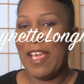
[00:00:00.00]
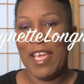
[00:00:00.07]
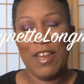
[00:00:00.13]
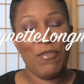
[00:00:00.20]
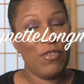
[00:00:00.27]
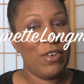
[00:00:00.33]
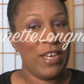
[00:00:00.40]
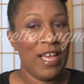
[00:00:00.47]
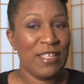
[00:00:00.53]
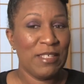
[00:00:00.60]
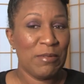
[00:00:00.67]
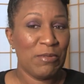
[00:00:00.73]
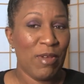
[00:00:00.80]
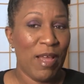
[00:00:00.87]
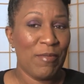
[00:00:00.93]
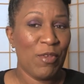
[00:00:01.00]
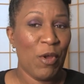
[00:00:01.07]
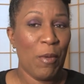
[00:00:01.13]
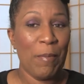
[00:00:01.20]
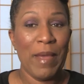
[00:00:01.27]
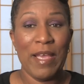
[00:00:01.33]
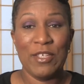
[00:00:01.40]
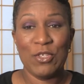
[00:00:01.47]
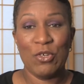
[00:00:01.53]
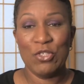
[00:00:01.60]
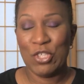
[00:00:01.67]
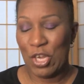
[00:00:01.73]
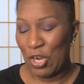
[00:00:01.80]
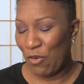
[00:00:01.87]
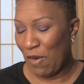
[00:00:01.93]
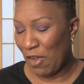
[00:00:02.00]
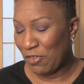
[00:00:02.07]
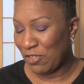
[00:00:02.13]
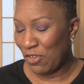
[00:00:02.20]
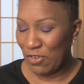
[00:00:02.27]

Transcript: And if you're not subscribed to her page, go check her out.